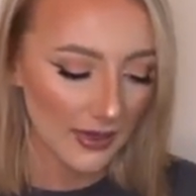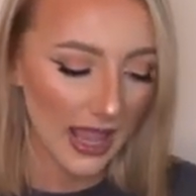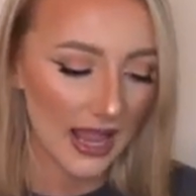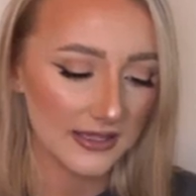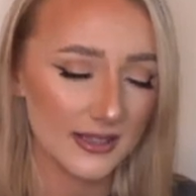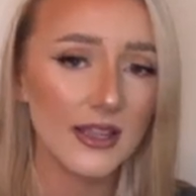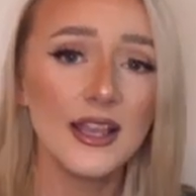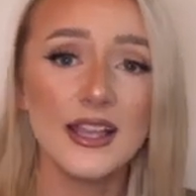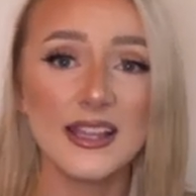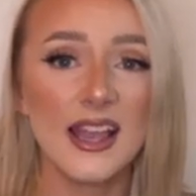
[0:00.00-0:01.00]
And
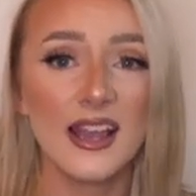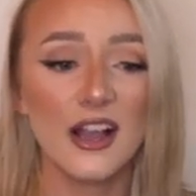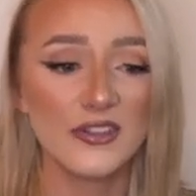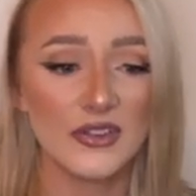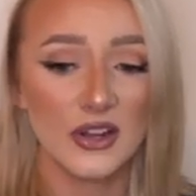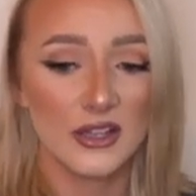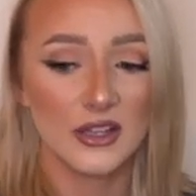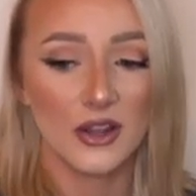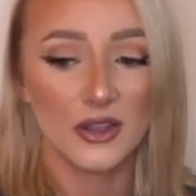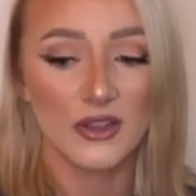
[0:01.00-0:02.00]
yeah, I feel like, you
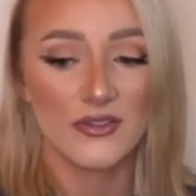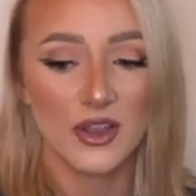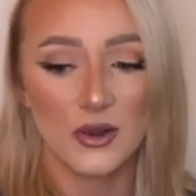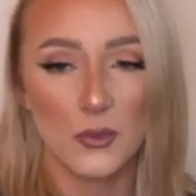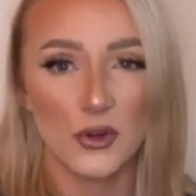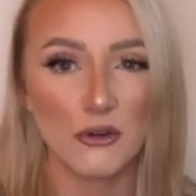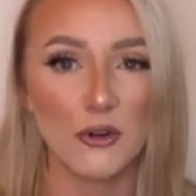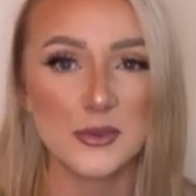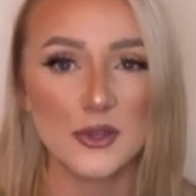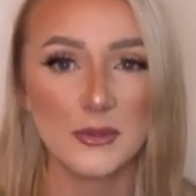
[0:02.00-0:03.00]
know, if you're gonna want a
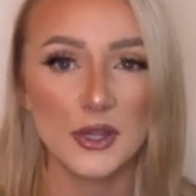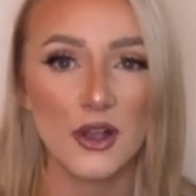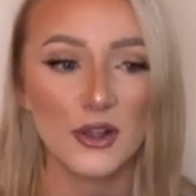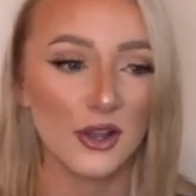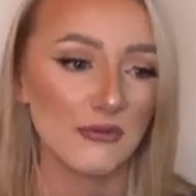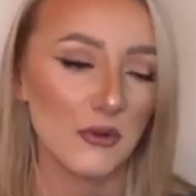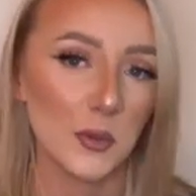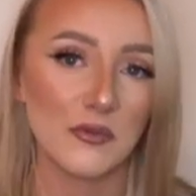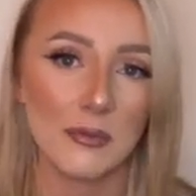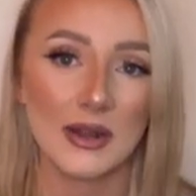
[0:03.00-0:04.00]
crop top, you can't go wrong
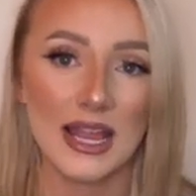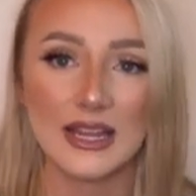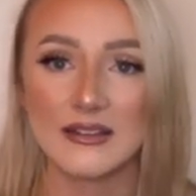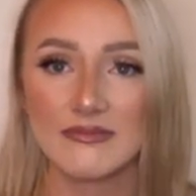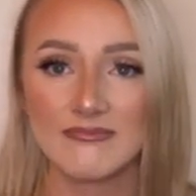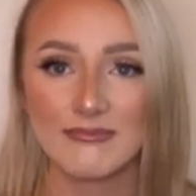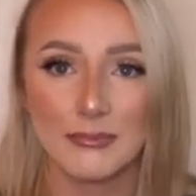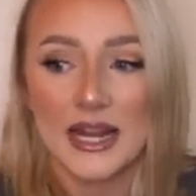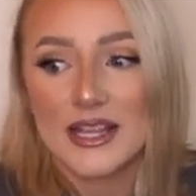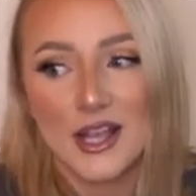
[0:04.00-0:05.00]
with a plain
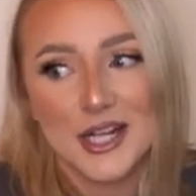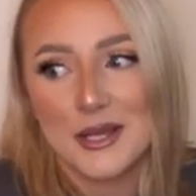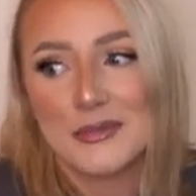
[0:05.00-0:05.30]
color,